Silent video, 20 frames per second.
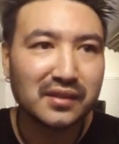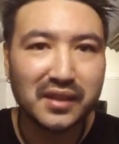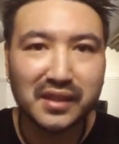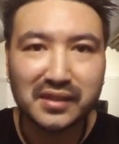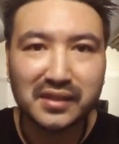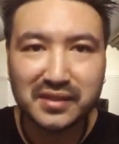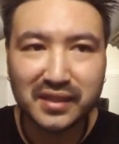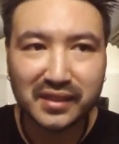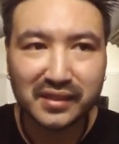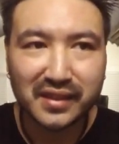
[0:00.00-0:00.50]

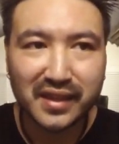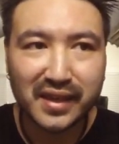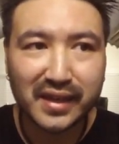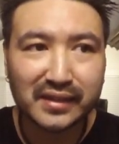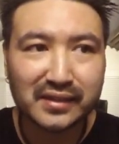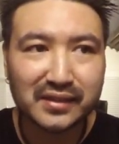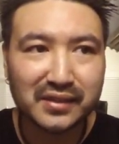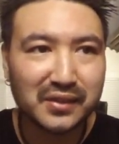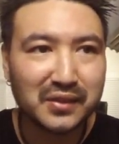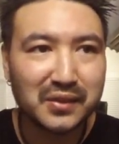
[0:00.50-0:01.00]
things like
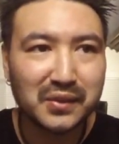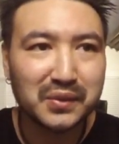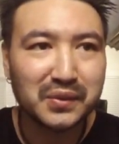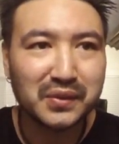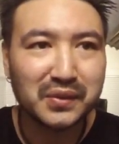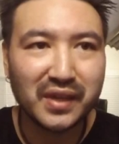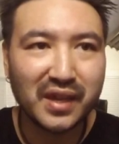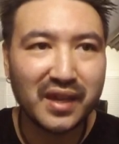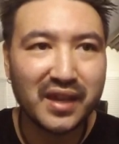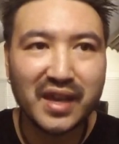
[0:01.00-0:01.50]
that.
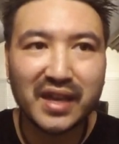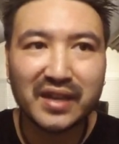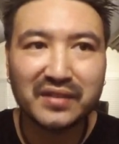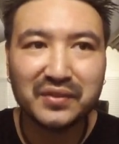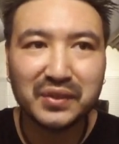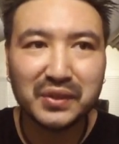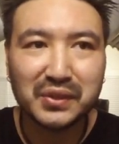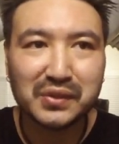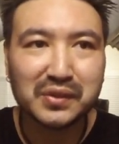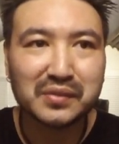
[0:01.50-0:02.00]
You can't
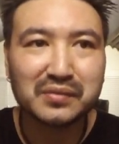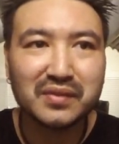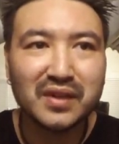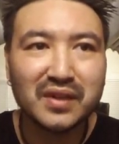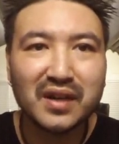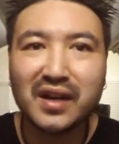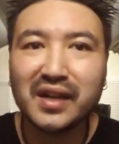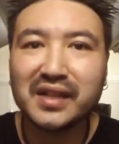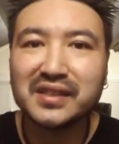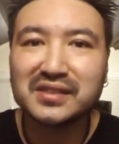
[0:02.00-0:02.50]
have your
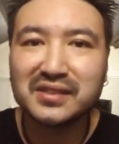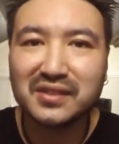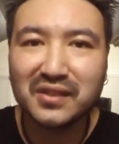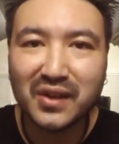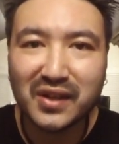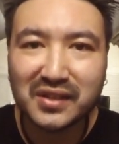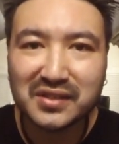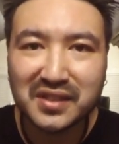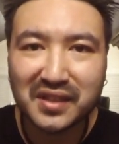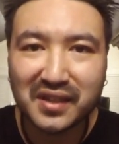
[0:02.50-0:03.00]
iced
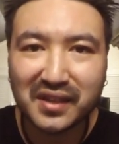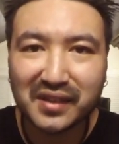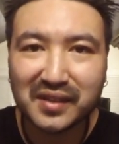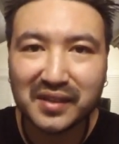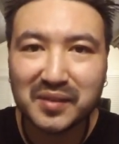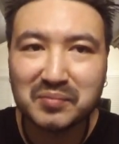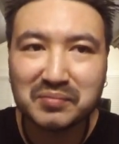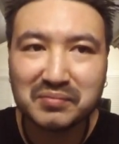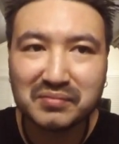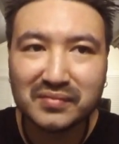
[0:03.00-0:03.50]

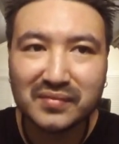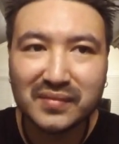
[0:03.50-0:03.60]
latte